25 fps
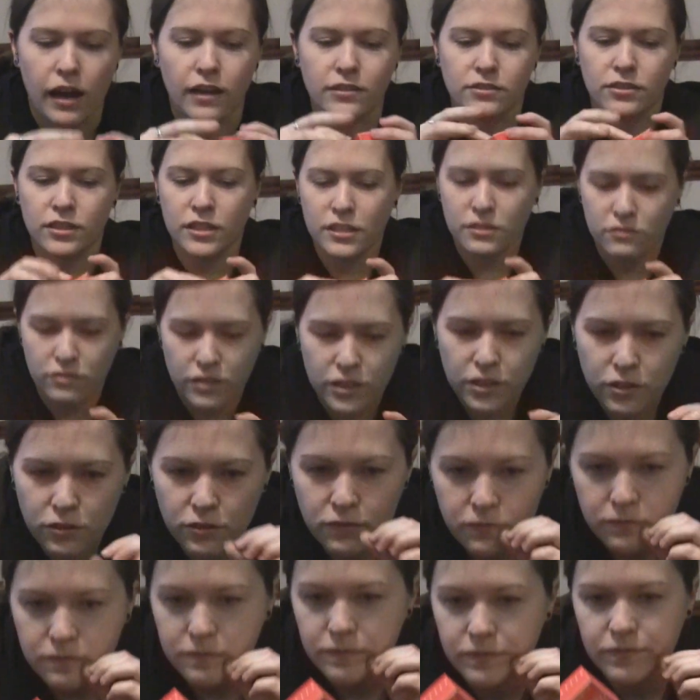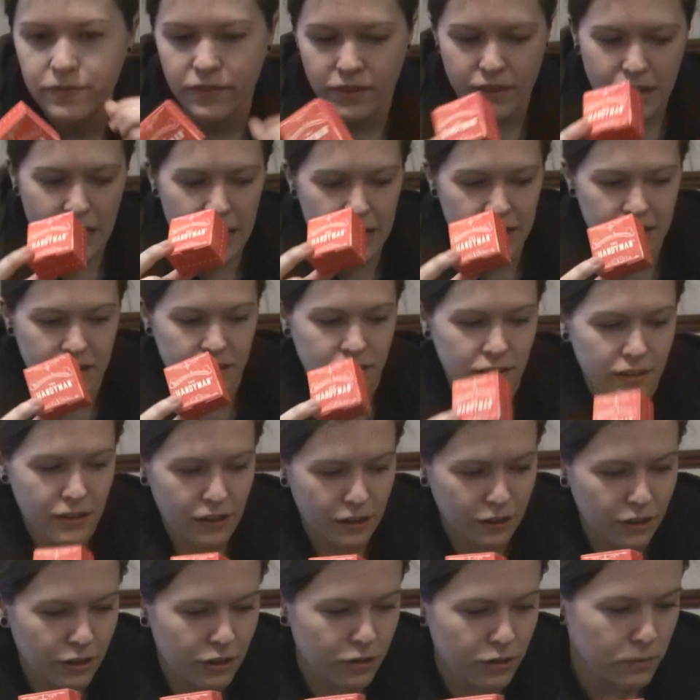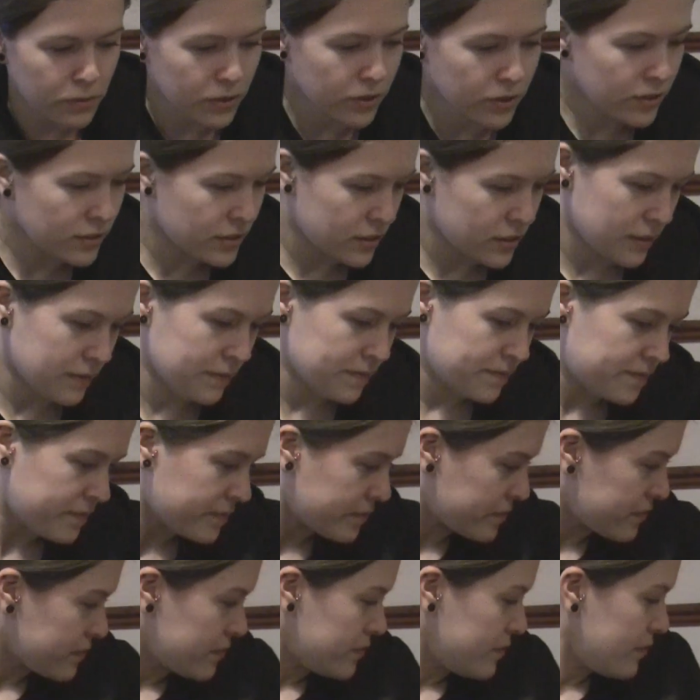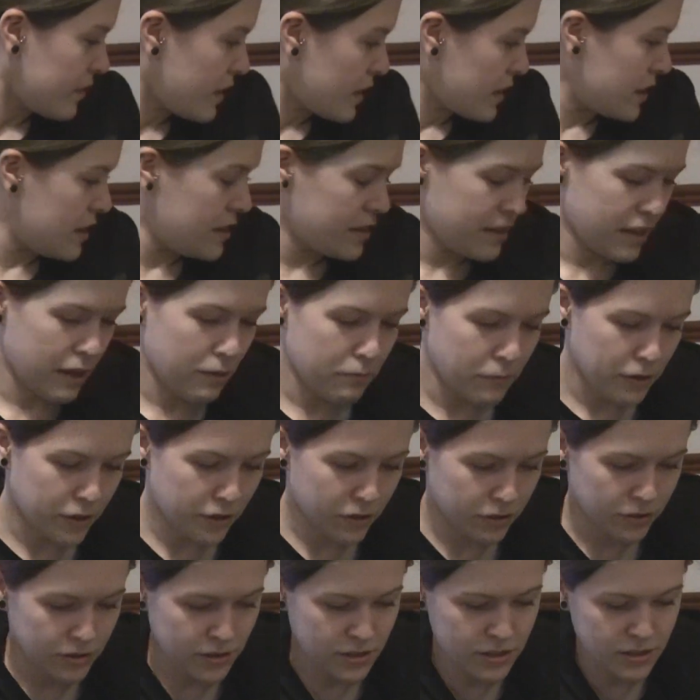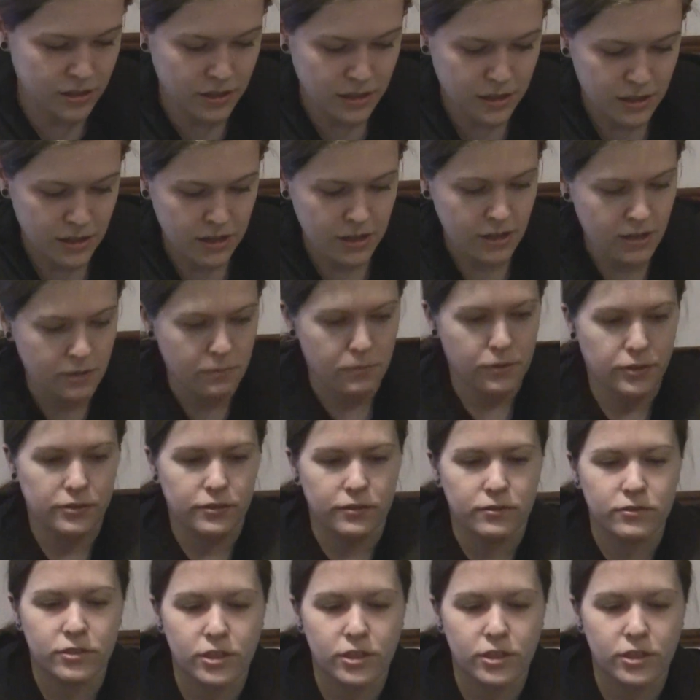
So he's really cool, and in a cute box. Then we got Murder of